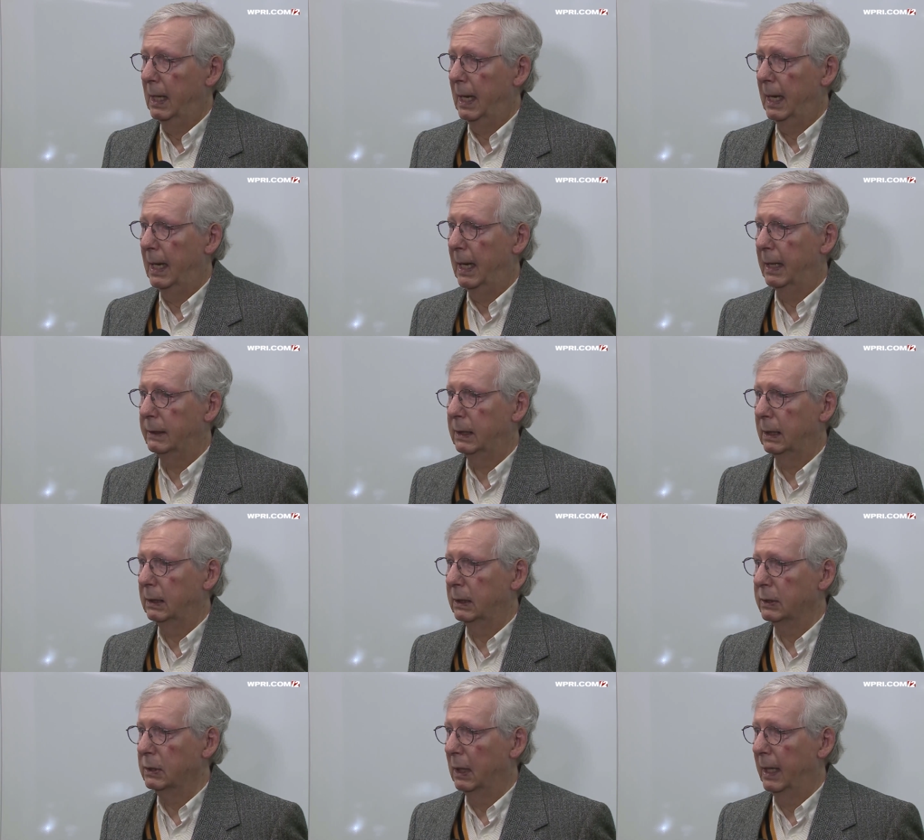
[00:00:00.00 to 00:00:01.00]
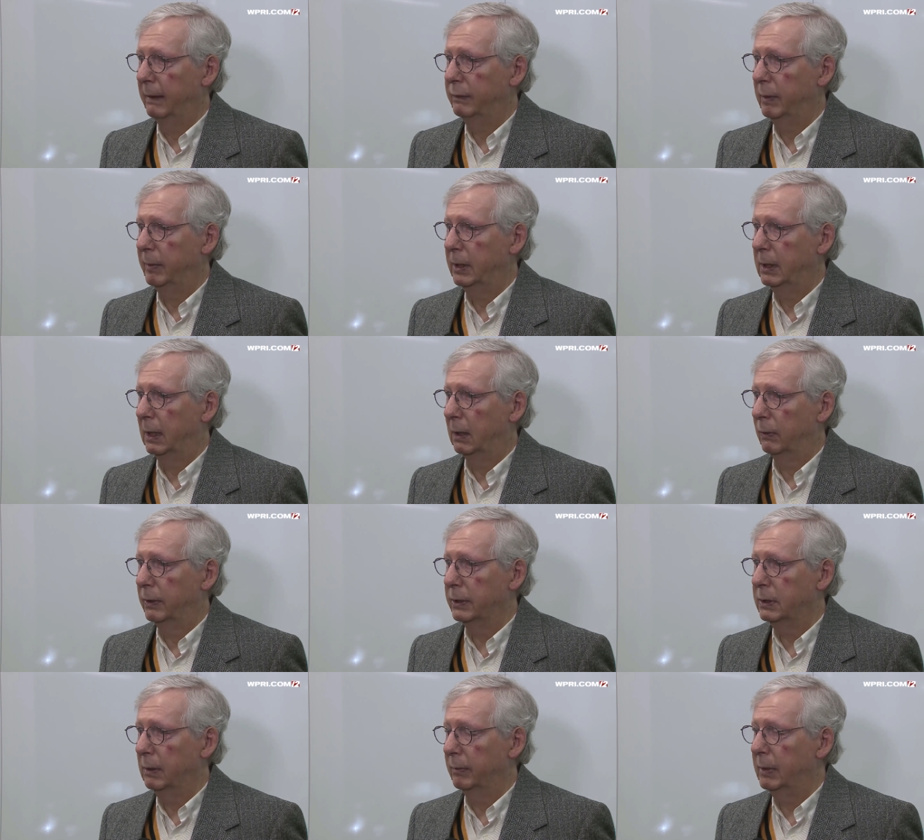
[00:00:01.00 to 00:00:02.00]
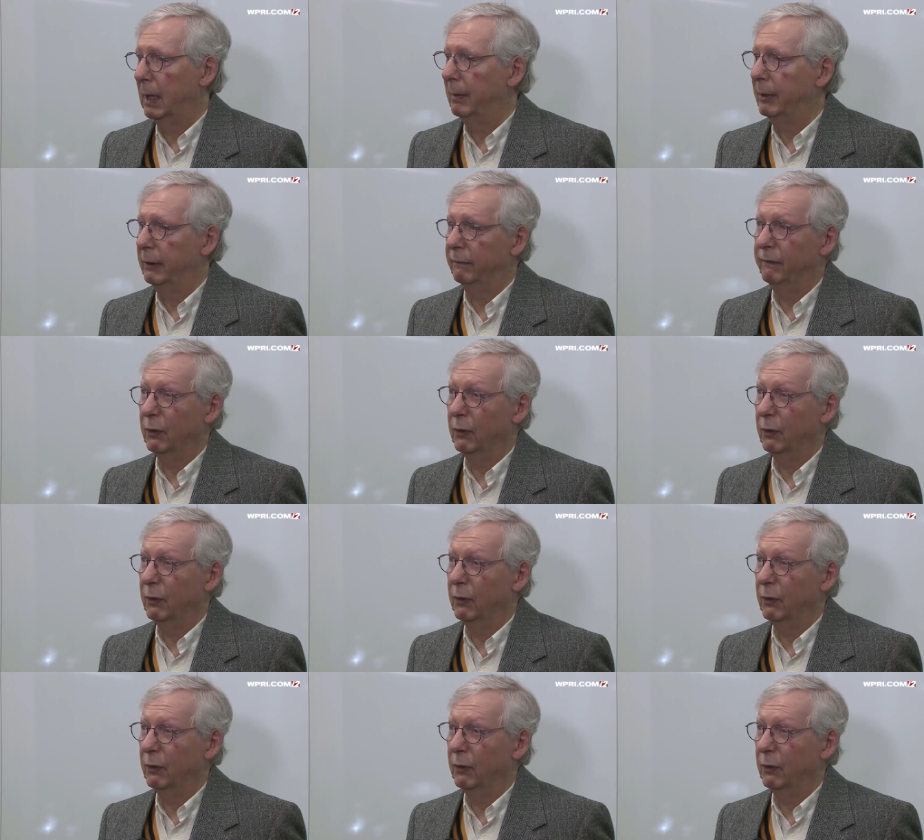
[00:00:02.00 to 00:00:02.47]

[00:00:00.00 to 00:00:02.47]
I, I think this will have to be dealt with sometime in the